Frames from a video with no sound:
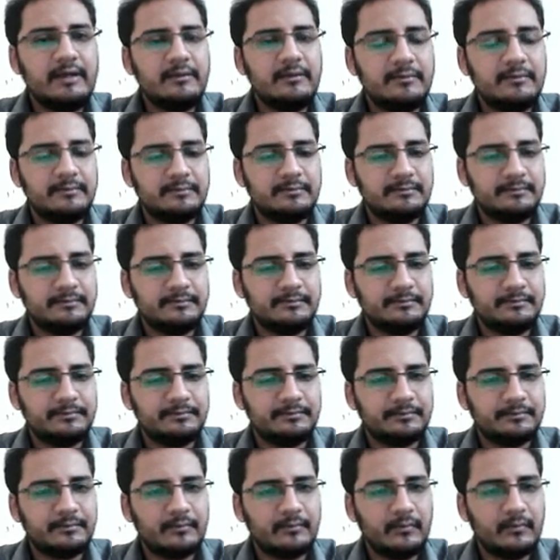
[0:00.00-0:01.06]
Okay.
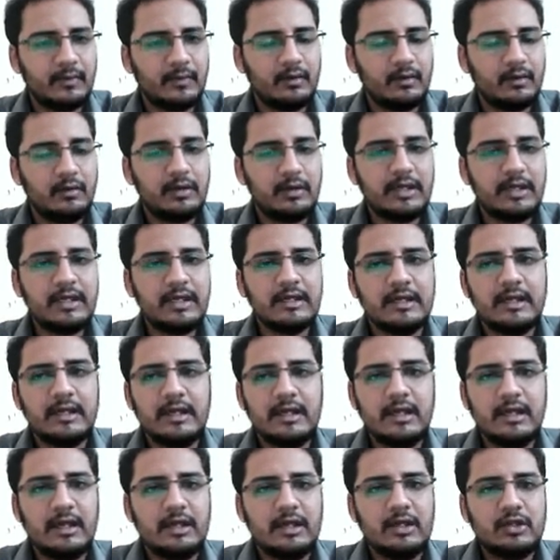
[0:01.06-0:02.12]
So when
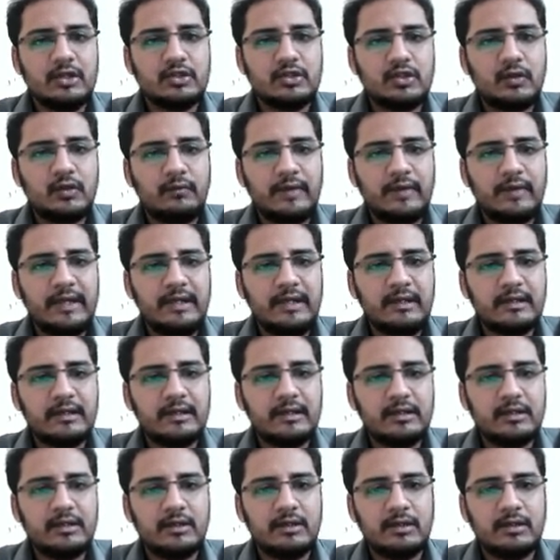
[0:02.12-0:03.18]
you
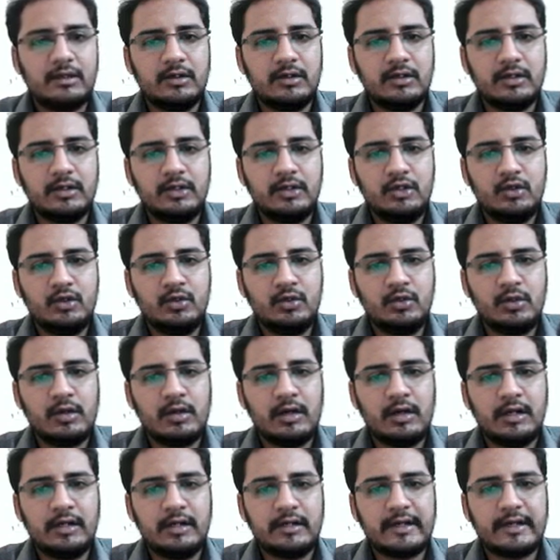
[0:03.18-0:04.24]
try to analyze
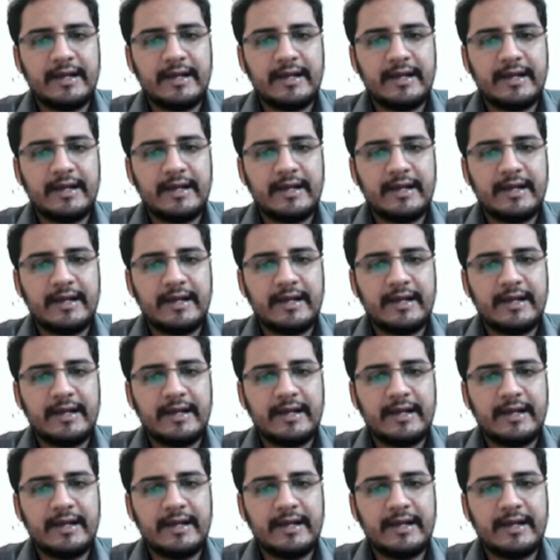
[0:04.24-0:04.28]
it,